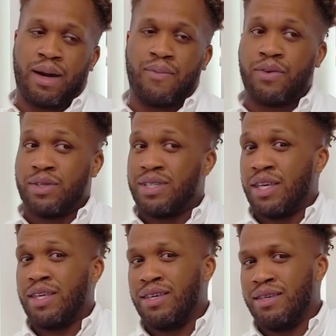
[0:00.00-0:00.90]
helpful
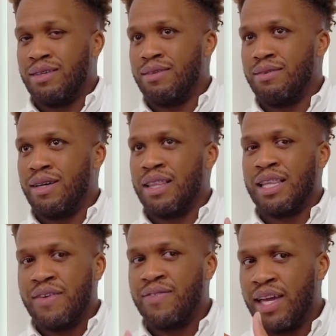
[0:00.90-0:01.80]
to
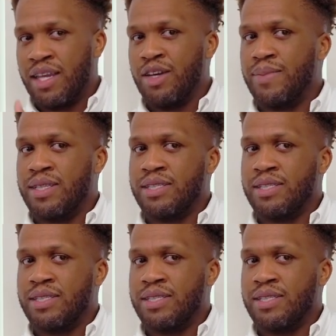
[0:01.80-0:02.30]
alleviate human